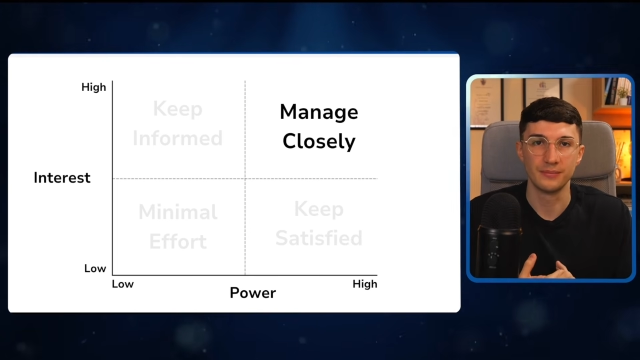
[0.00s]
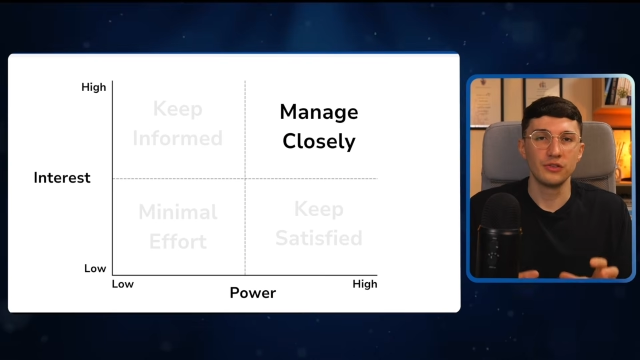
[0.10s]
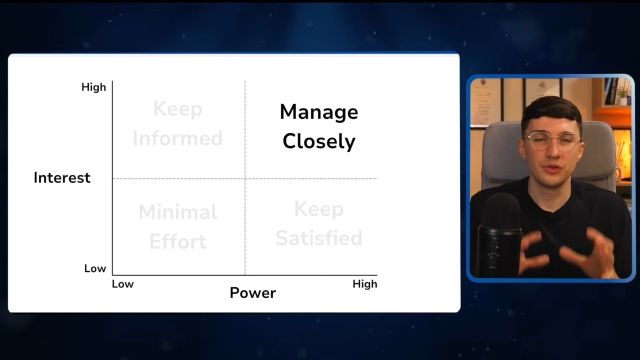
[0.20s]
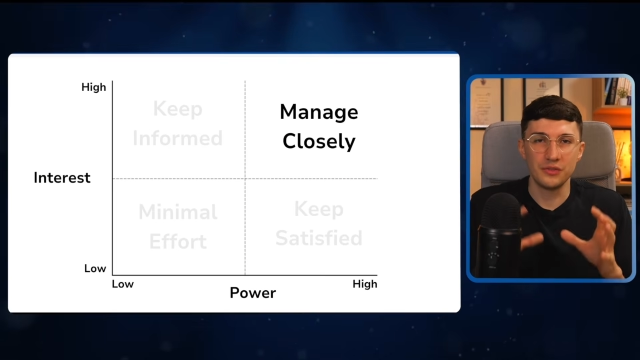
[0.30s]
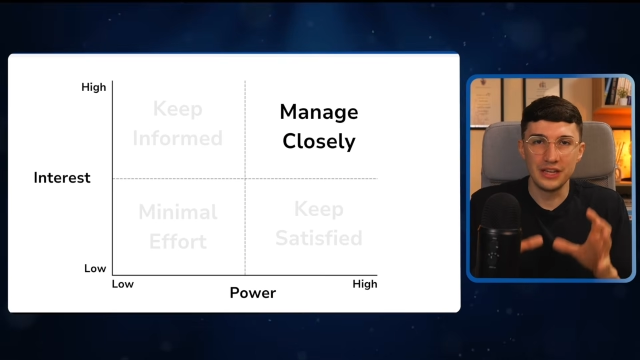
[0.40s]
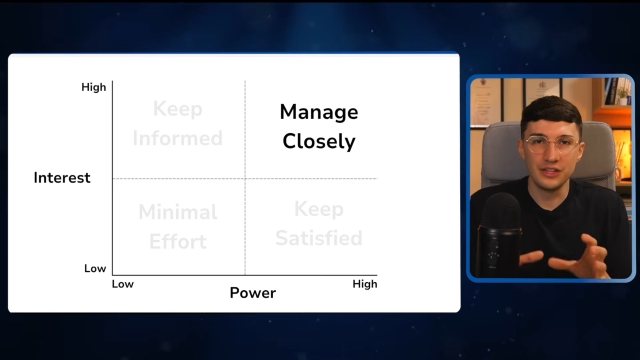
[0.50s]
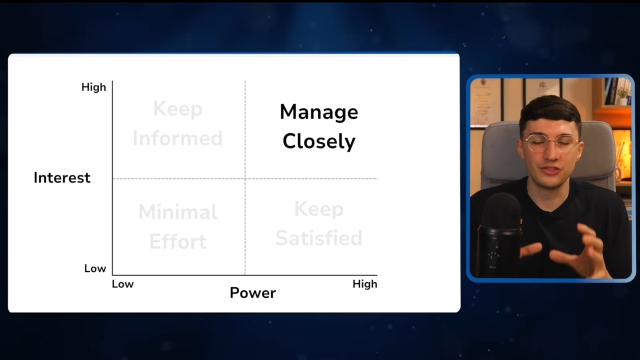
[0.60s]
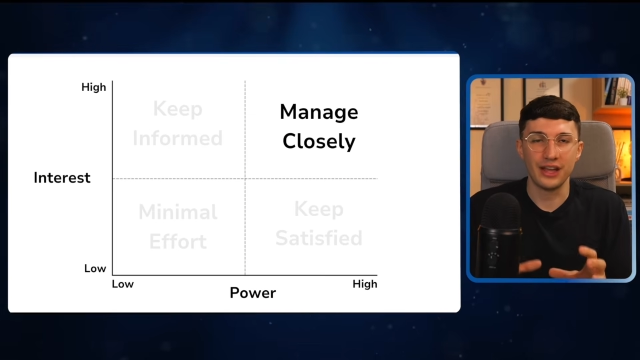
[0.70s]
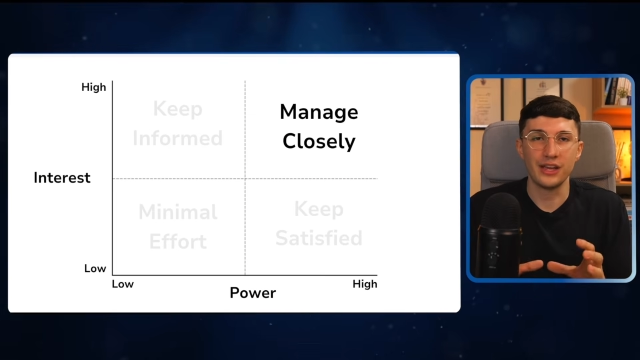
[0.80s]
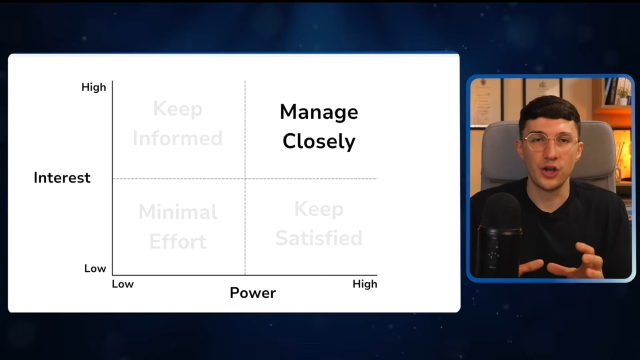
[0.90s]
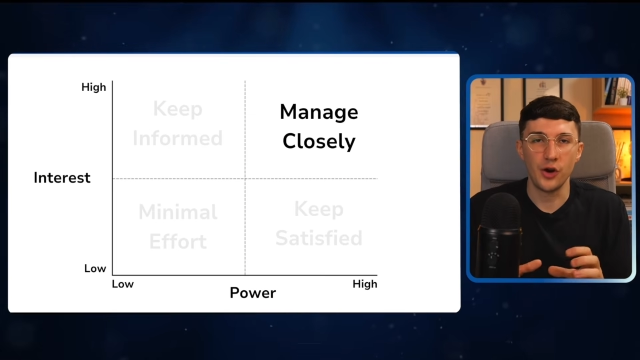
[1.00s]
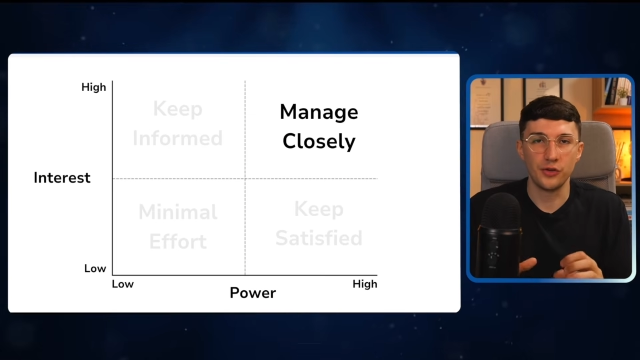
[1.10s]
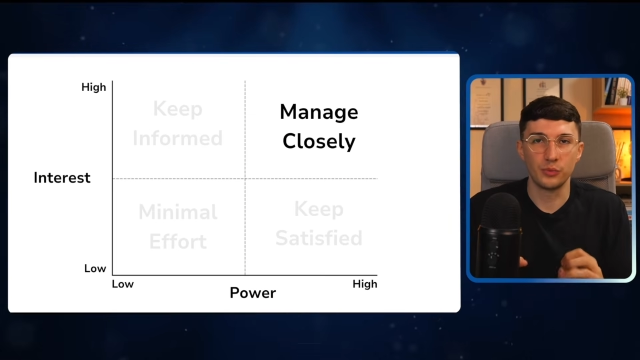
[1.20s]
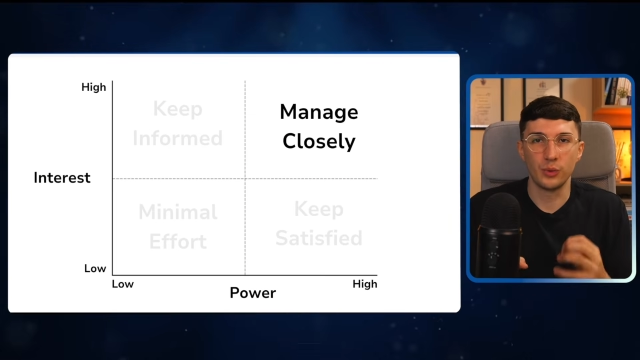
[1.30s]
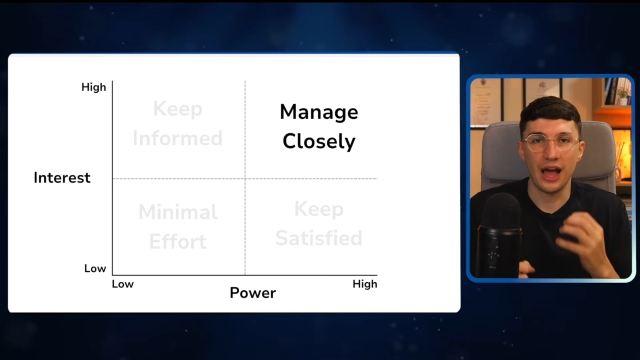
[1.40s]
So these
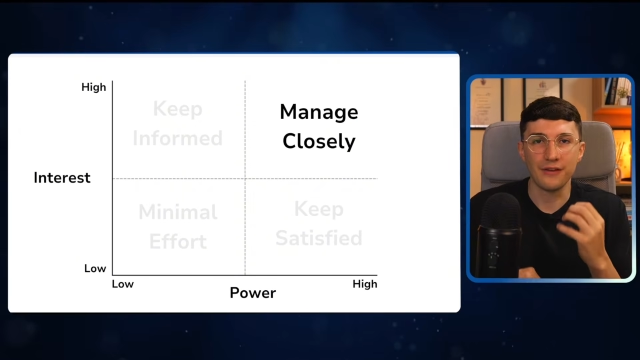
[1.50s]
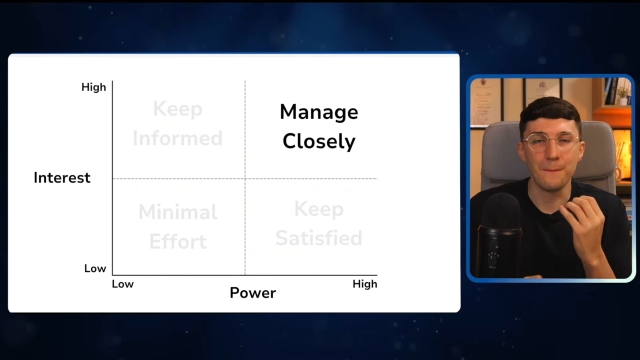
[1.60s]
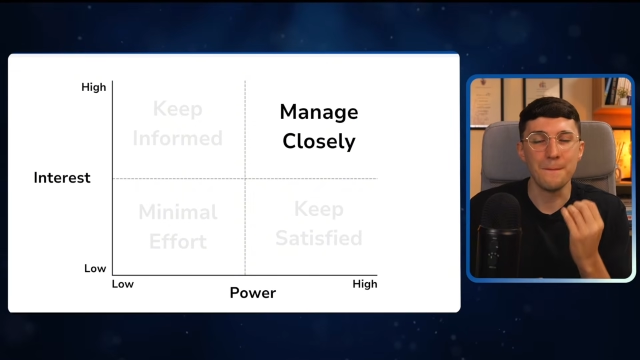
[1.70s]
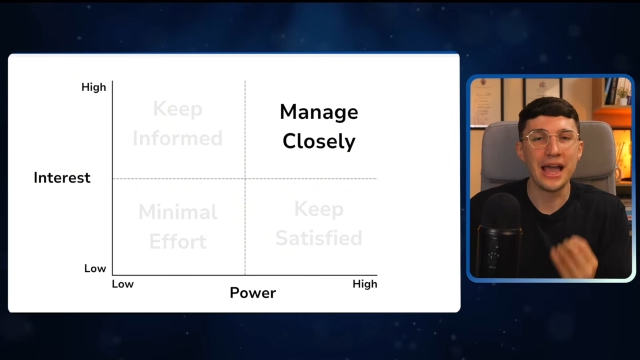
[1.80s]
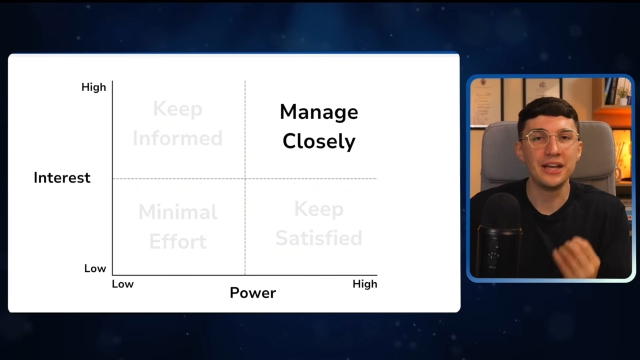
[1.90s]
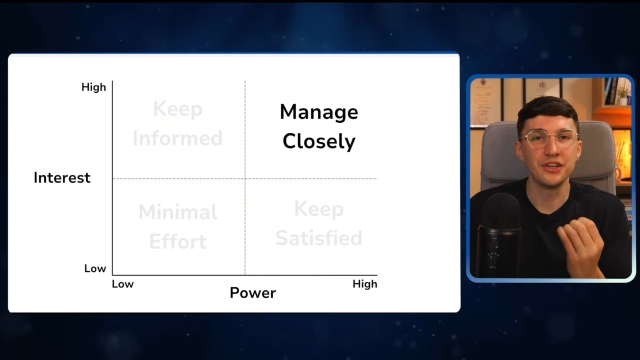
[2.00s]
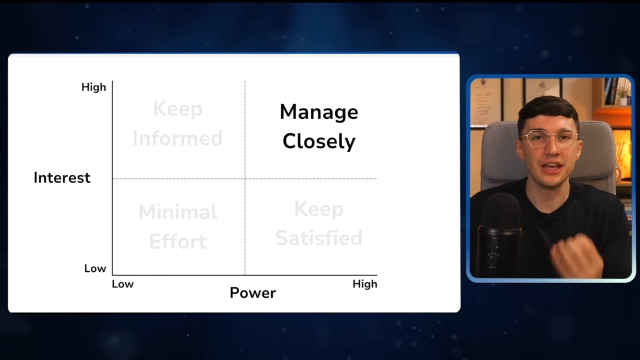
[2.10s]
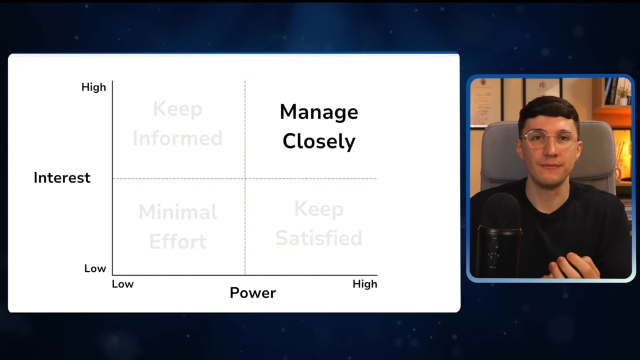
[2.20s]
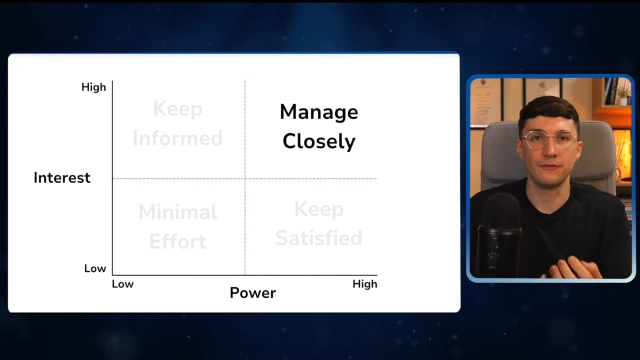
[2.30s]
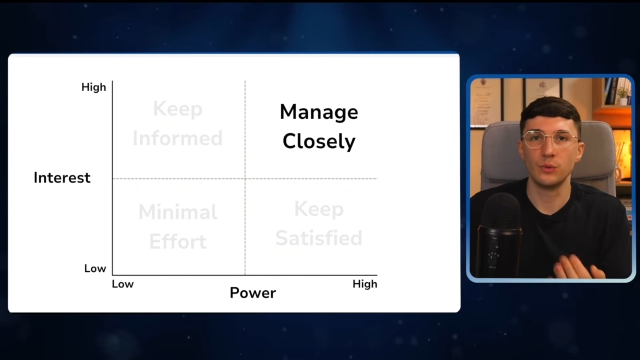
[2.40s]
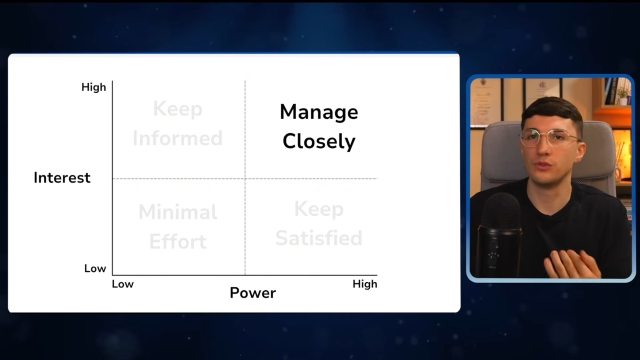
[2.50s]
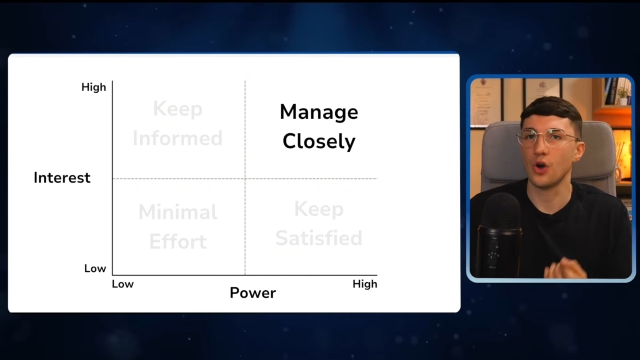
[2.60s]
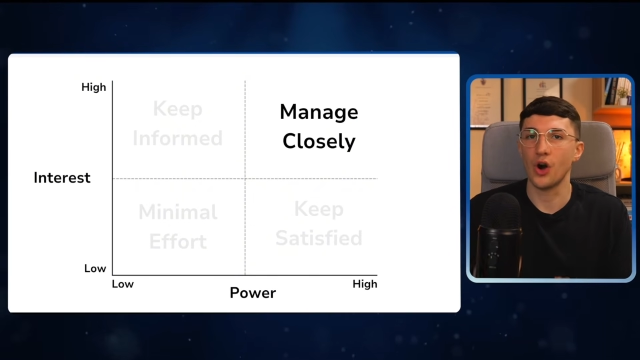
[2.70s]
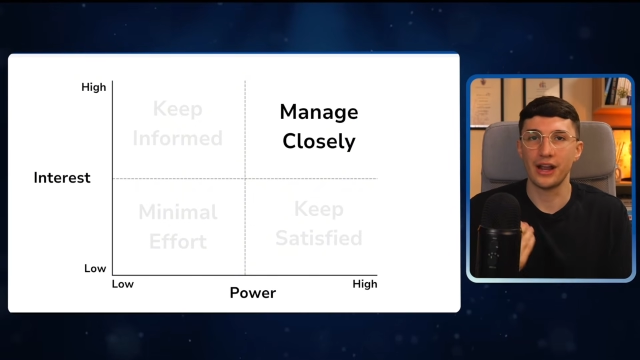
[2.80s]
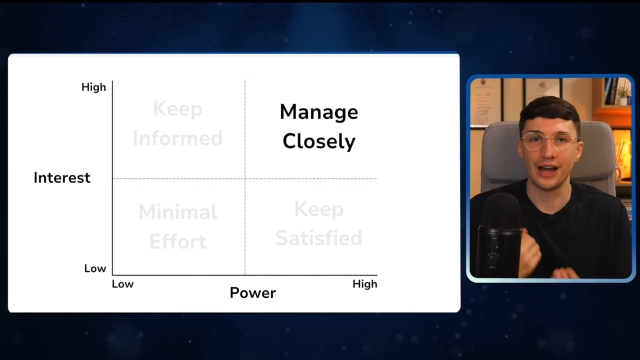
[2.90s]
stakeholders will have major influence
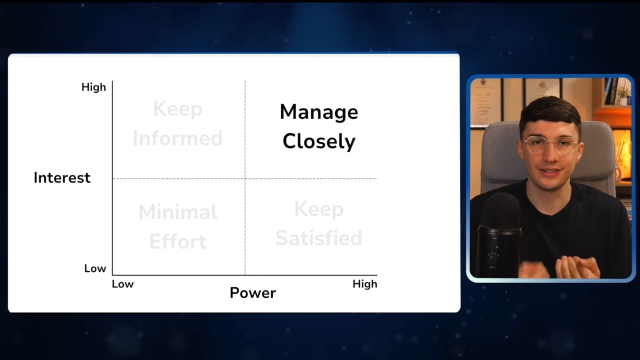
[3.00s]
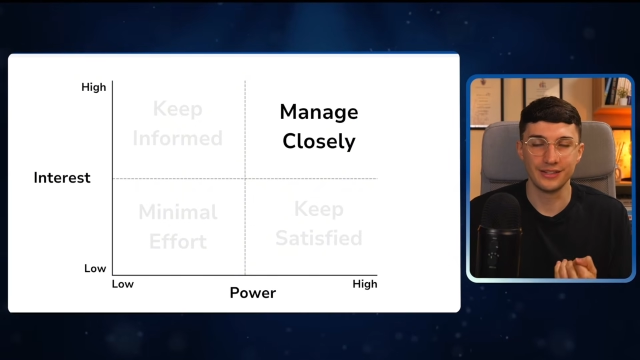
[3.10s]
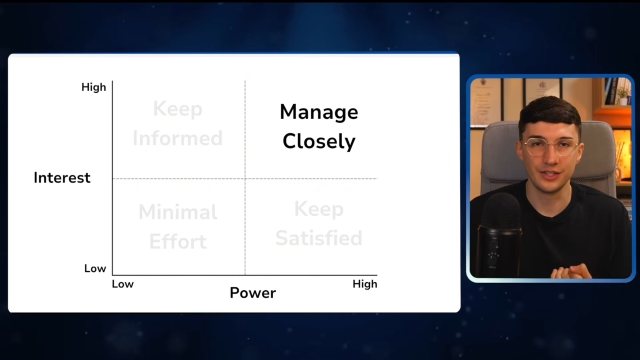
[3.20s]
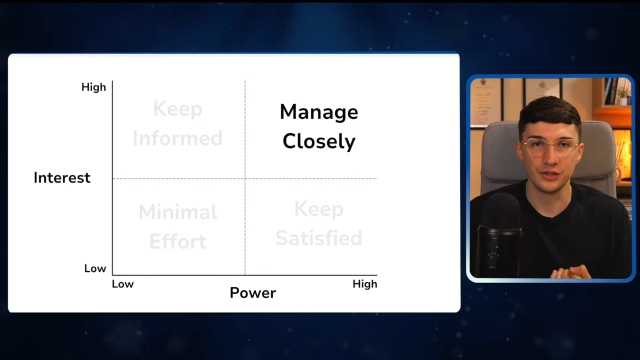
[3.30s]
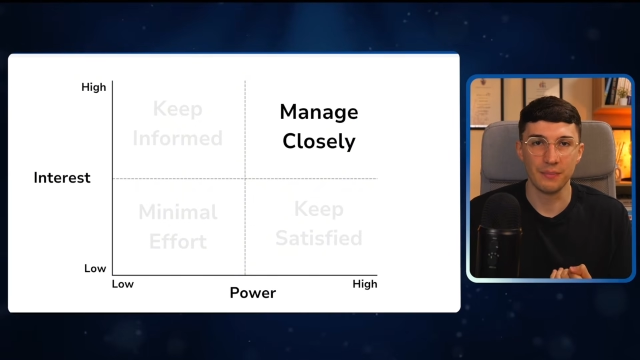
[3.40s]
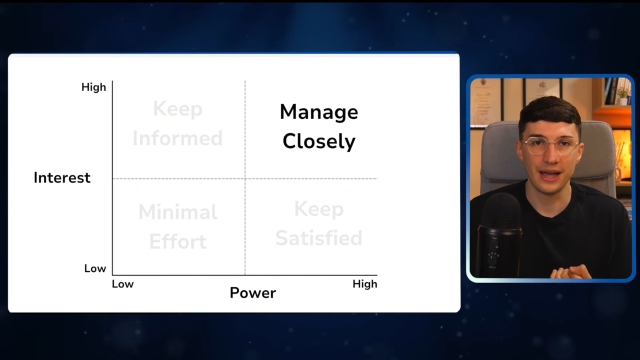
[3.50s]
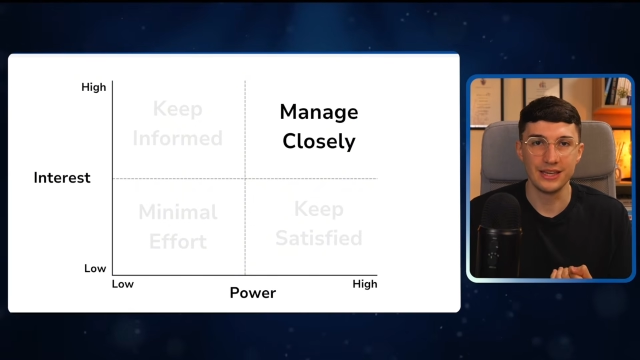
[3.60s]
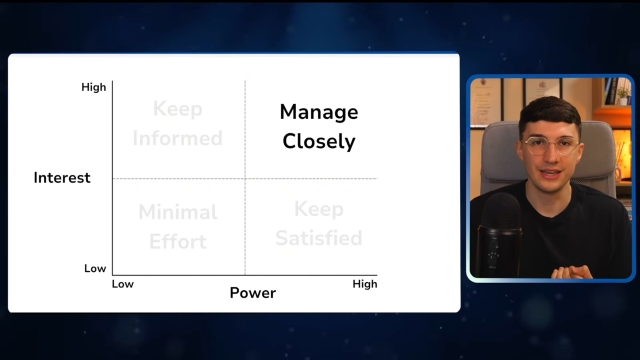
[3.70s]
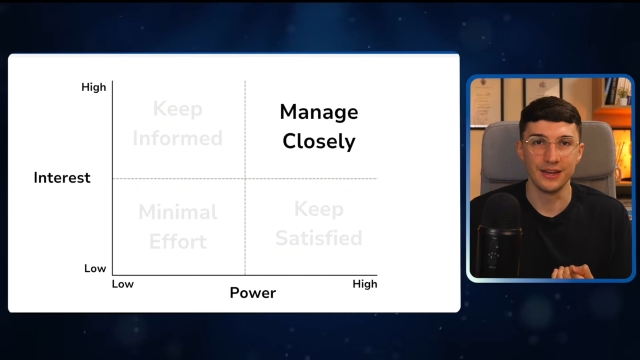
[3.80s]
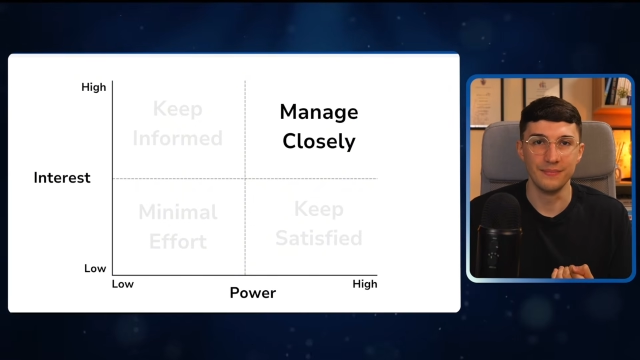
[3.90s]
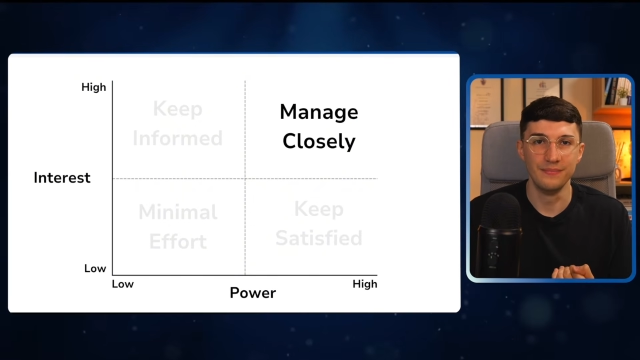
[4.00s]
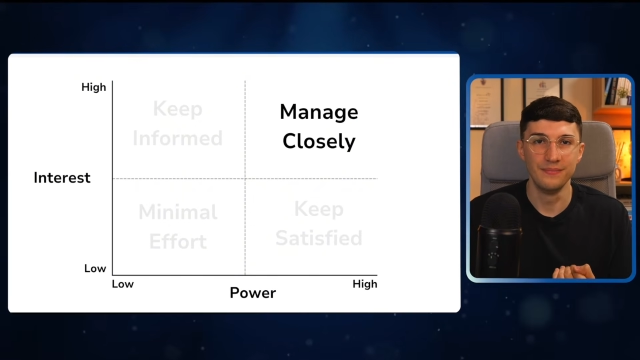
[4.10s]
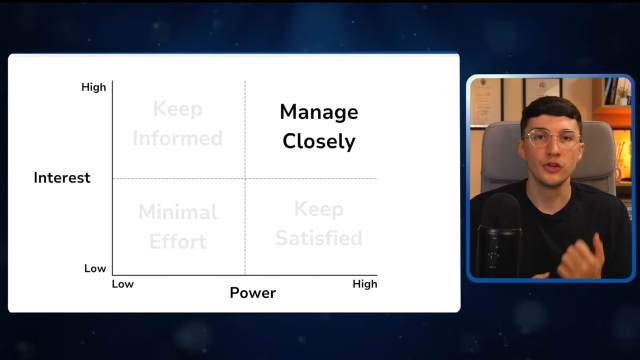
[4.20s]
on our decision making.